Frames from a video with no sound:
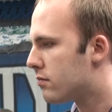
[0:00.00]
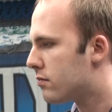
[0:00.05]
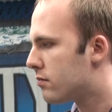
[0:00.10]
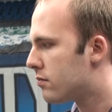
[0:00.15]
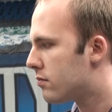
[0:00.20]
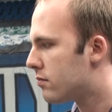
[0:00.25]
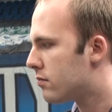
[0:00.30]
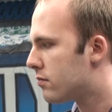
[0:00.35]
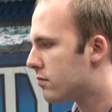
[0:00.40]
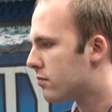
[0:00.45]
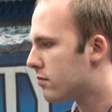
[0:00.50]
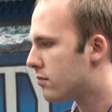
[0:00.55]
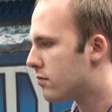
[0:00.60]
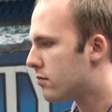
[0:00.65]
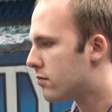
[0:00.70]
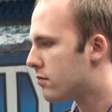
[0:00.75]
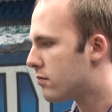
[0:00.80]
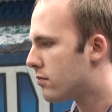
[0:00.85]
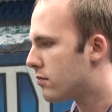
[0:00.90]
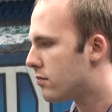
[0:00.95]

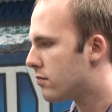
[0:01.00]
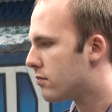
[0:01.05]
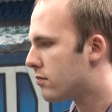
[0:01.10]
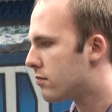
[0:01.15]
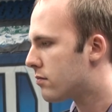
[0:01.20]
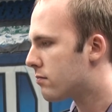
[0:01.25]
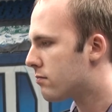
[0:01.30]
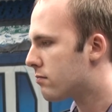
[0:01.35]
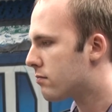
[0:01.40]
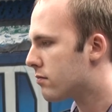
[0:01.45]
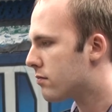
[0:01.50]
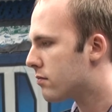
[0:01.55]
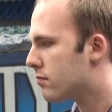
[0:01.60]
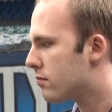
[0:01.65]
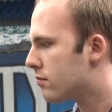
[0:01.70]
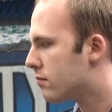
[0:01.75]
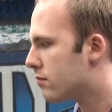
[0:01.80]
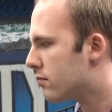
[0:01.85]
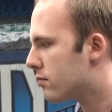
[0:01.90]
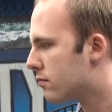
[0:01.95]

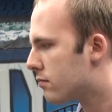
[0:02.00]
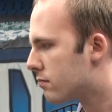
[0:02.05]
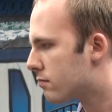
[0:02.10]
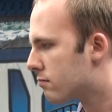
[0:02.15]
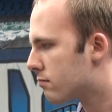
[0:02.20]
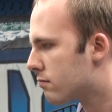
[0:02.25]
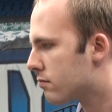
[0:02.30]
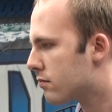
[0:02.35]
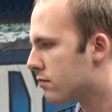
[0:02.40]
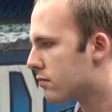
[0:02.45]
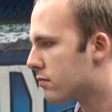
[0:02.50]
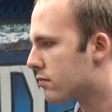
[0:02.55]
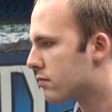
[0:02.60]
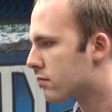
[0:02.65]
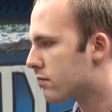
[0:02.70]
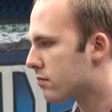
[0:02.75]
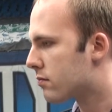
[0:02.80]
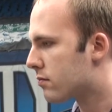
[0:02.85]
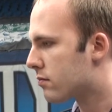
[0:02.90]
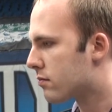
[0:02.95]

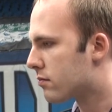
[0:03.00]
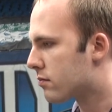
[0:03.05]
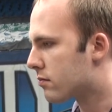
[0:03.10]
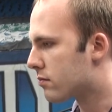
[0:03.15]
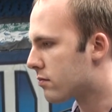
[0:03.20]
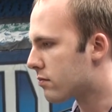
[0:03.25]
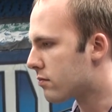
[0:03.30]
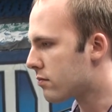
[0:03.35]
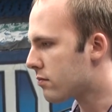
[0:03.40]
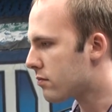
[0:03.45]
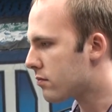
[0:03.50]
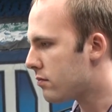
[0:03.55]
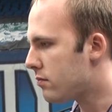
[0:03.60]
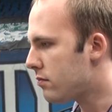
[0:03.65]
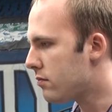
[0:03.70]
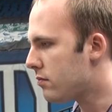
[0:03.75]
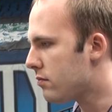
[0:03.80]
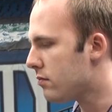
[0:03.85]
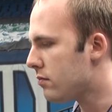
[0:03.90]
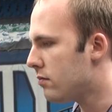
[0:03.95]

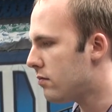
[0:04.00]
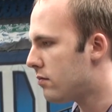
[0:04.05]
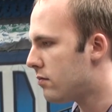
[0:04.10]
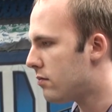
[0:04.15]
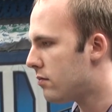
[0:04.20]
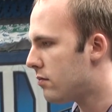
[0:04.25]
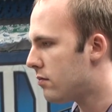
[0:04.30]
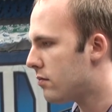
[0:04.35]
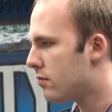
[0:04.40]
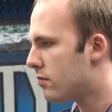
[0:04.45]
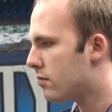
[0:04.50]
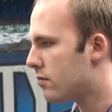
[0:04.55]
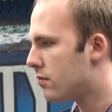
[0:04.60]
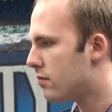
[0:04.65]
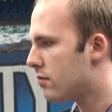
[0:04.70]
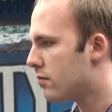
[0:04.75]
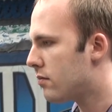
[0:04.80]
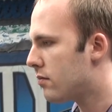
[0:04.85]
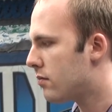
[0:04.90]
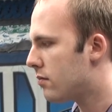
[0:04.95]

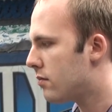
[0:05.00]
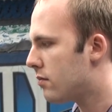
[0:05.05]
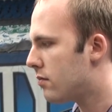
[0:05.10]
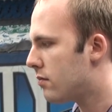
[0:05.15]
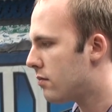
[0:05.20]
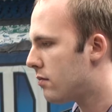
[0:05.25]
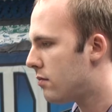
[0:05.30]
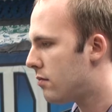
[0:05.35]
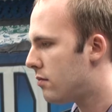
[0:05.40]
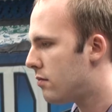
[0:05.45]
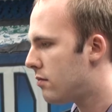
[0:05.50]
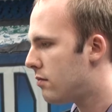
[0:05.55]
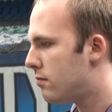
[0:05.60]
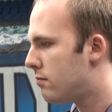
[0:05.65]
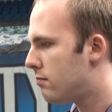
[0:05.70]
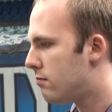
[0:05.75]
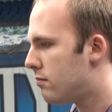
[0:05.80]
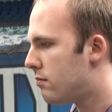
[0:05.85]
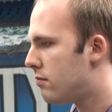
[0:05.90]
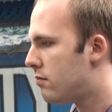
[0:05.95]

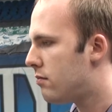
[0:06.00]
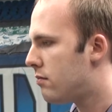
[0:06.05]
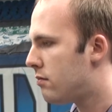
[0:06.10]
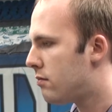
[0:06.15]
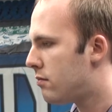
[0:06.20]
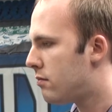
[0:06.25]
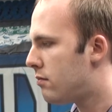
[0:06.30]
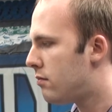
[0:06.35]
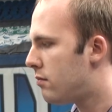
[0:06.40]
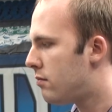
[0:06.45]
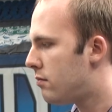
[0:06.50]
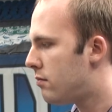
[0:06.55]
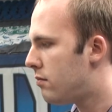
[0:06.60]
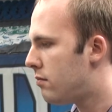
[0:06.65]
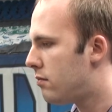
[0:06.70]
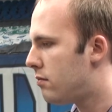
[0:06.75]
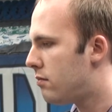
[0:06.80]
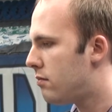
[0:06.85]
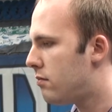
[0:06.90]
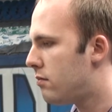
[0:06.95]

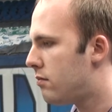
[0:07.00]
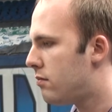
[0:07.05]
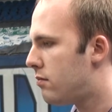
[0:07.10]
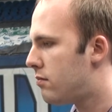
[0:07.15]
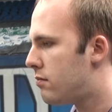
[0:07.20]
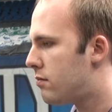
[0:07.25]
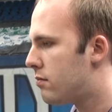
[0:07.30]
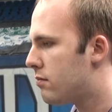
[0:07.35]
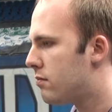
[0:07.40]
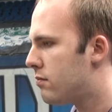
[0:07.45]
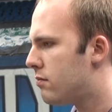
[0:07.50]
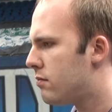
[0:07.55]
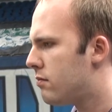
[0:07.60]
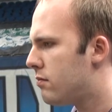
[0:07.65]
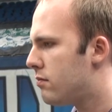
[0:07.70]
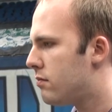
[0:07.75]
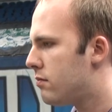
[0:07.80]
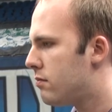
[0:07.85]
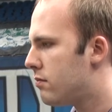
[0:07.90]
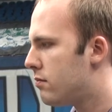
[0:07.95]
[no speech]